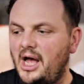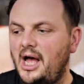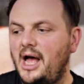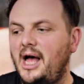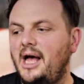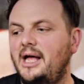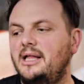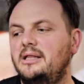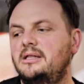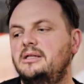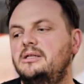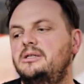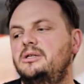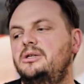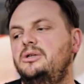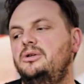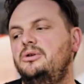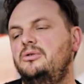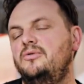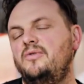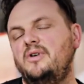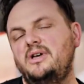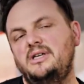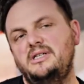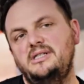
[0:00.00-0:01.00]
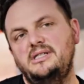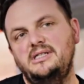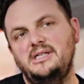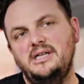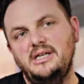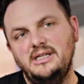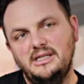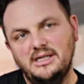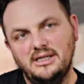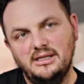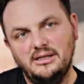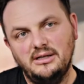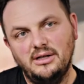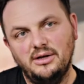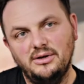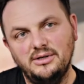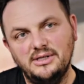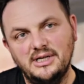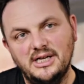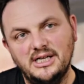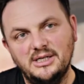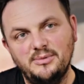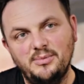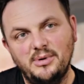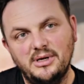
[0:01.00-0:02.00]
and you've exceeded those
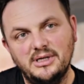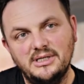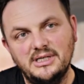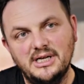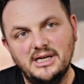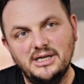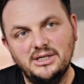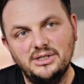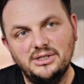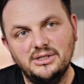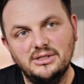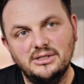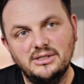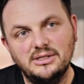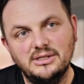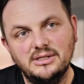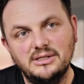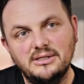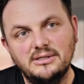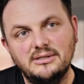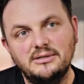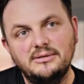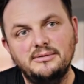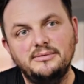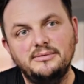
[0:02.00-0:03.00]
expectations.